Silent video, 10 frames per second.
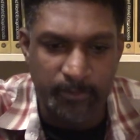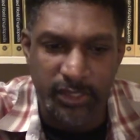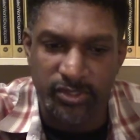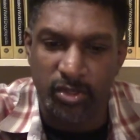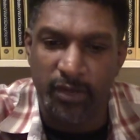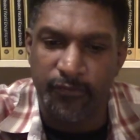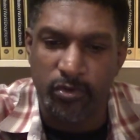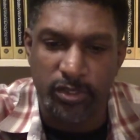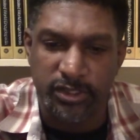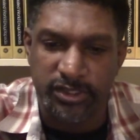So of
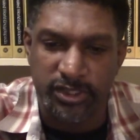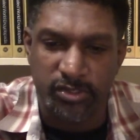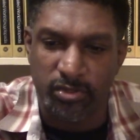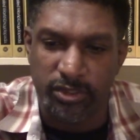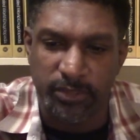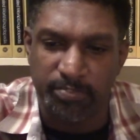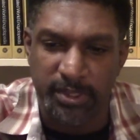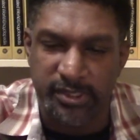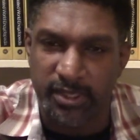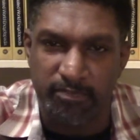course there's going to be
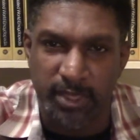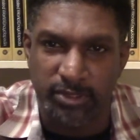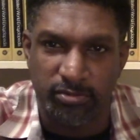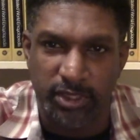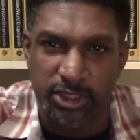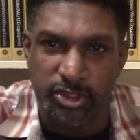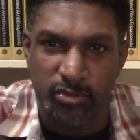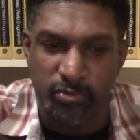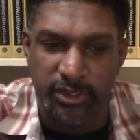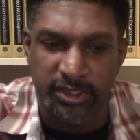some mental issue
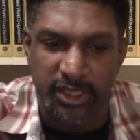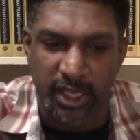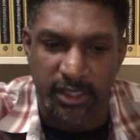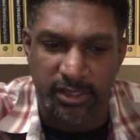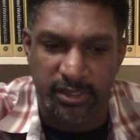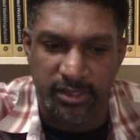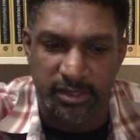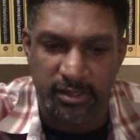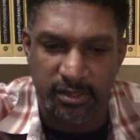with sex.